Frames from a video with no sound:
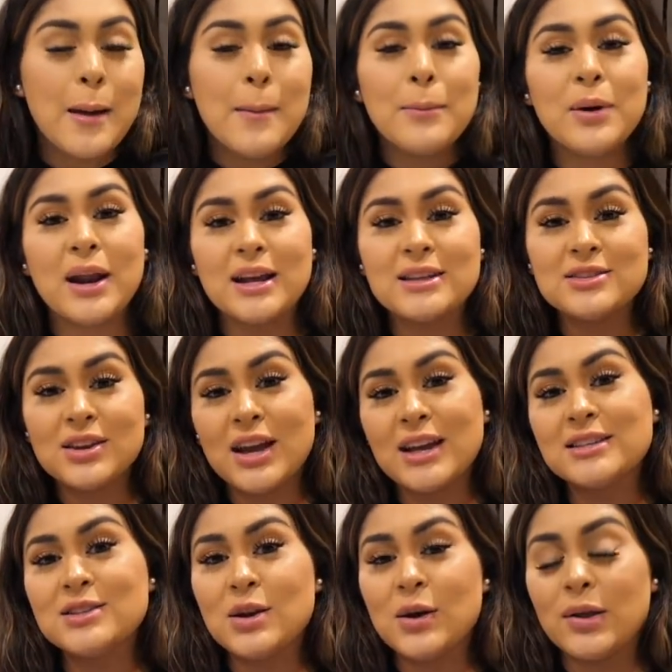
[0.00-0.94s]
but as you
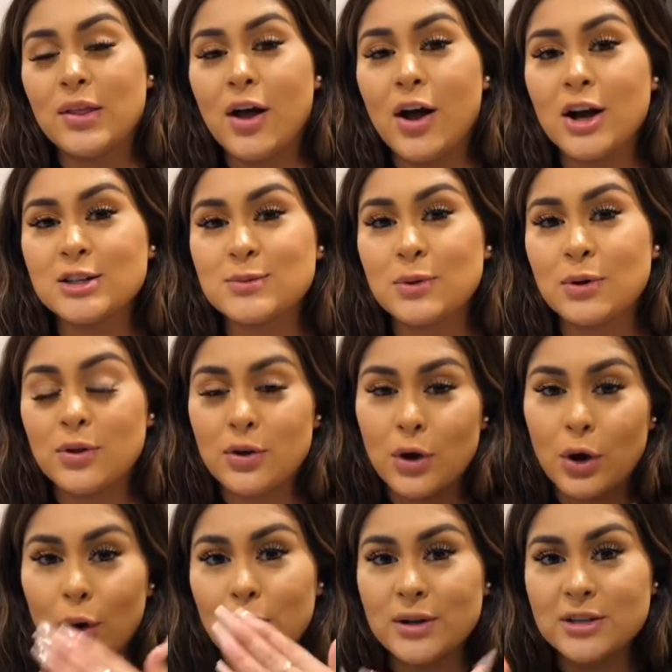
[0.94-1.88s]
guys know in the hospital
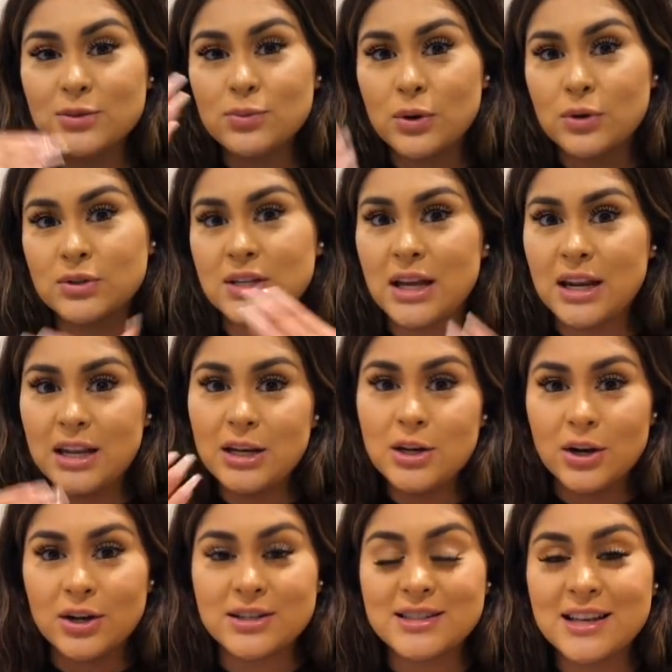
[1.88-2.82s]
they're always
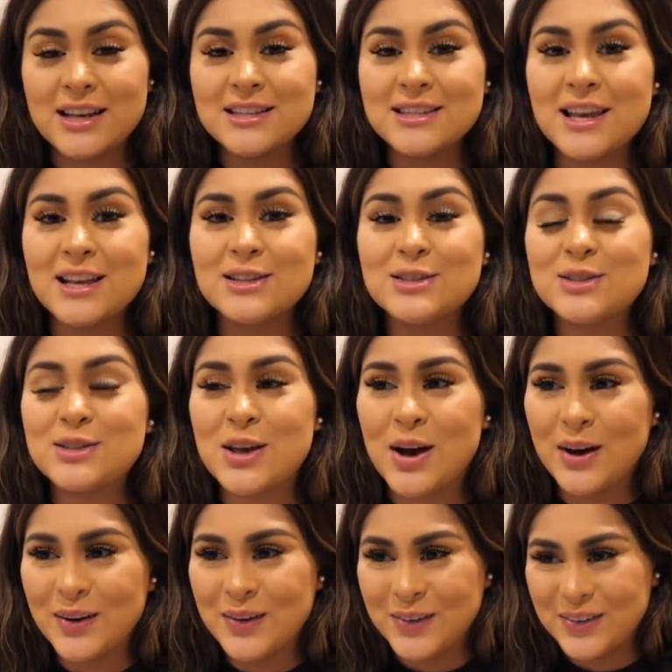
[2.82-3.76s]
rotating nurses and
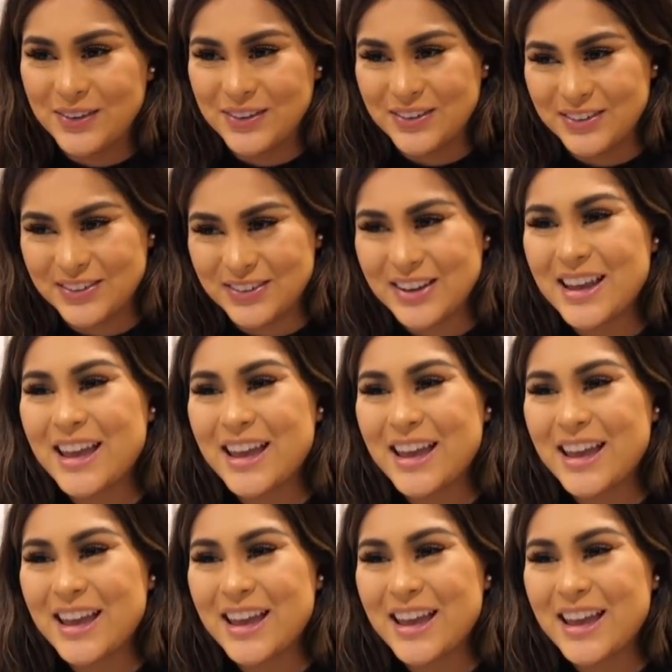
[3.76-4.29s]
so